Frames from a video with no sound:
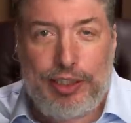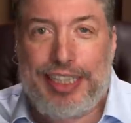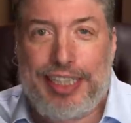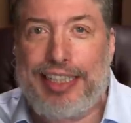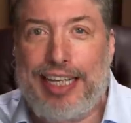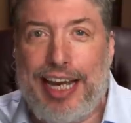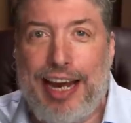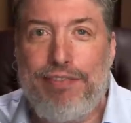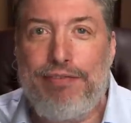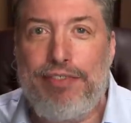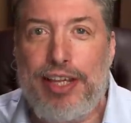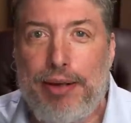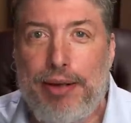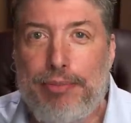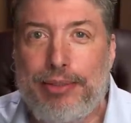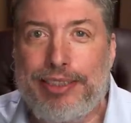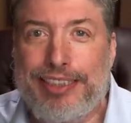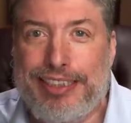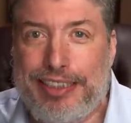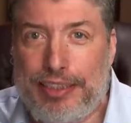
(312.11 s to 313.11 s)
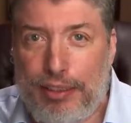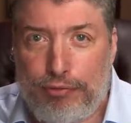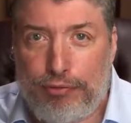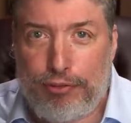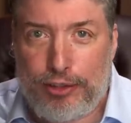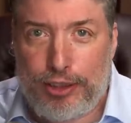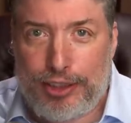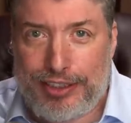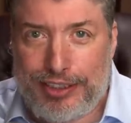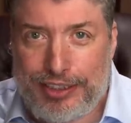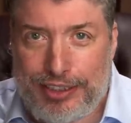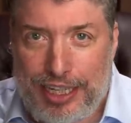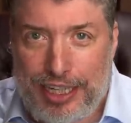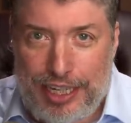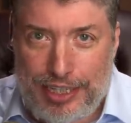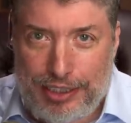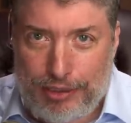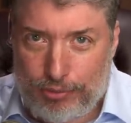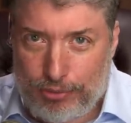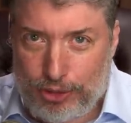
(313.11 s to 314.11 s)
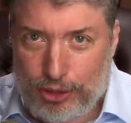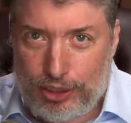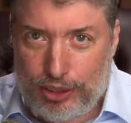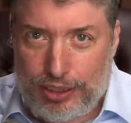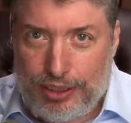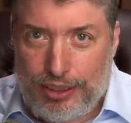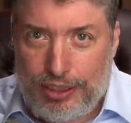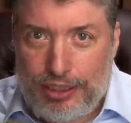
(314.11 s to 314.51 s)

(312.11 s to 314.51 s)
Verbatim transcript: They gave them different names